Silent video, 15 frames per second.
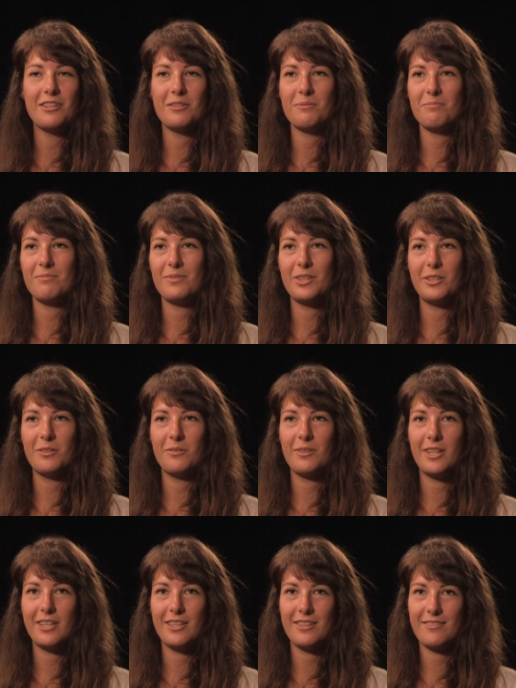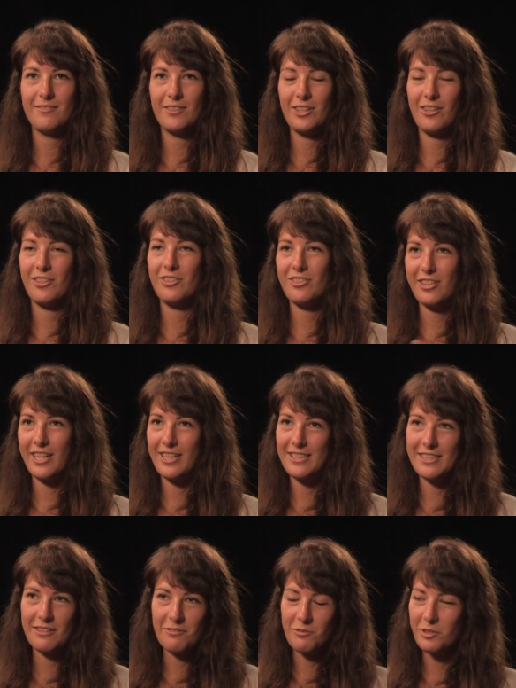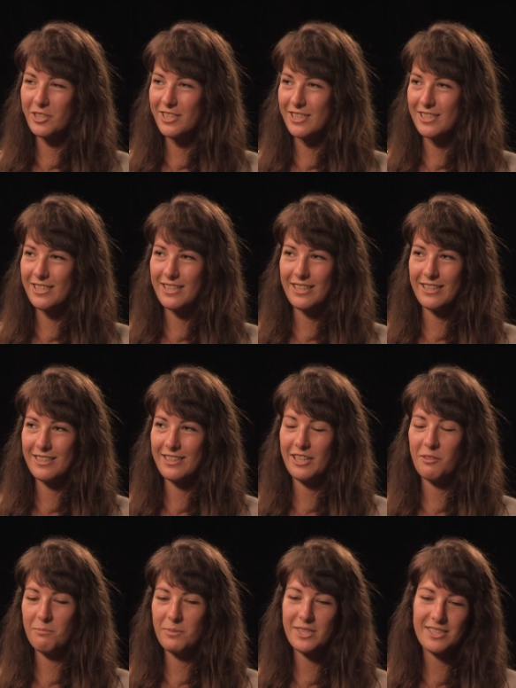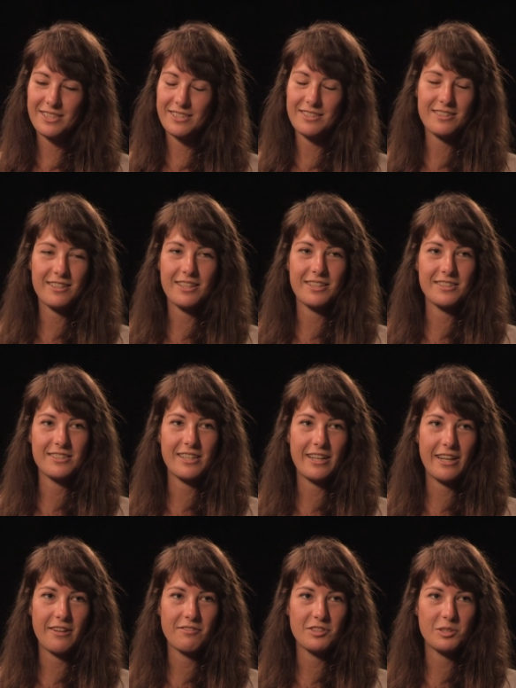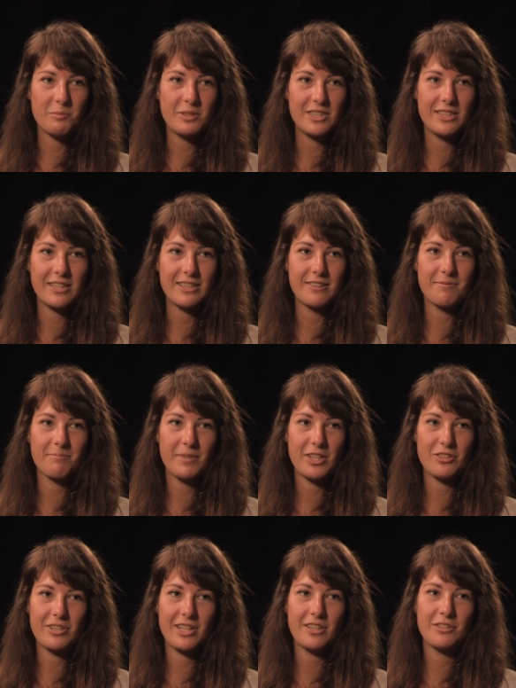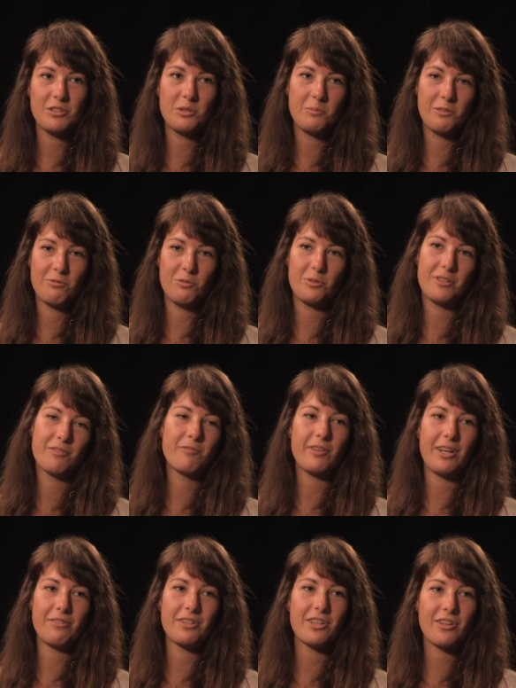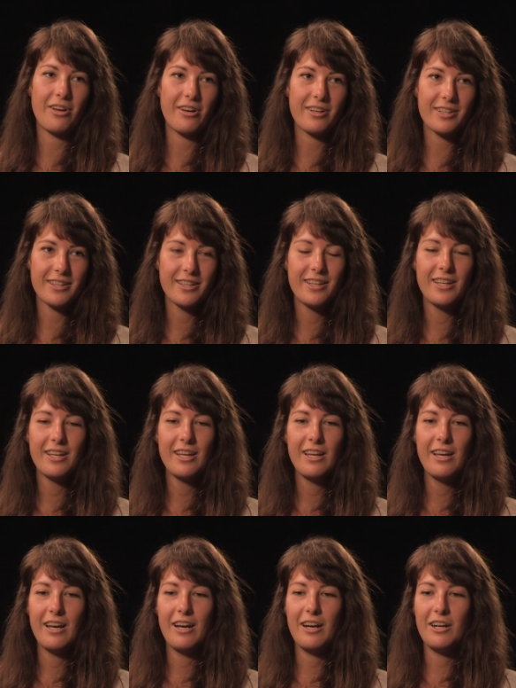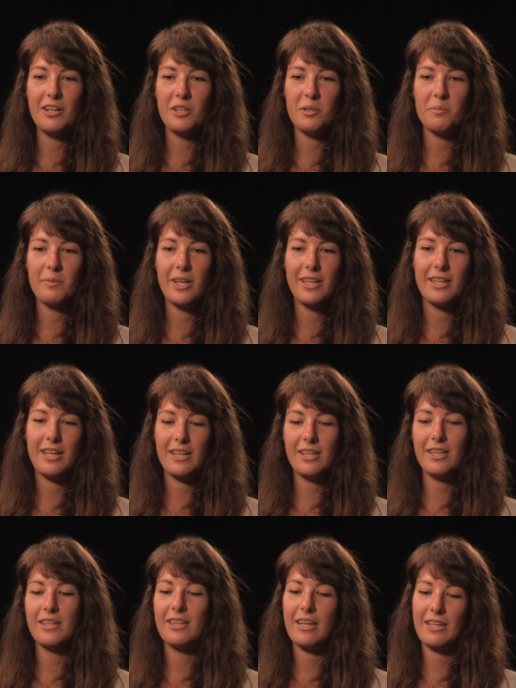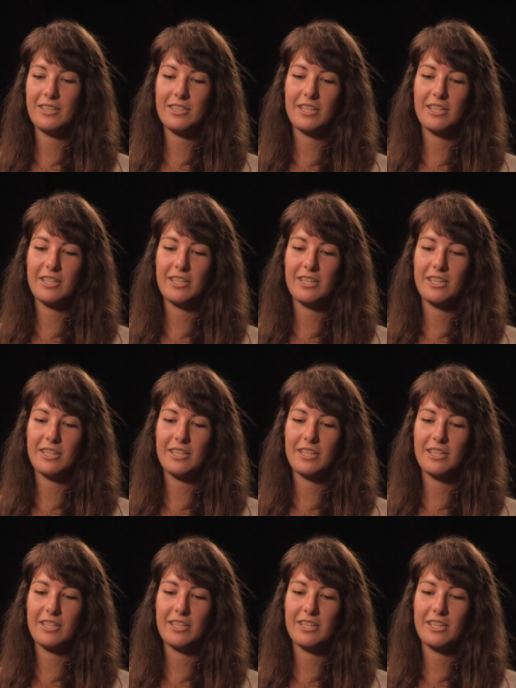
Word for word: um, you know, any contracts, invoices, things like business things that have to be done. I try to do before five o'clock, um, and then in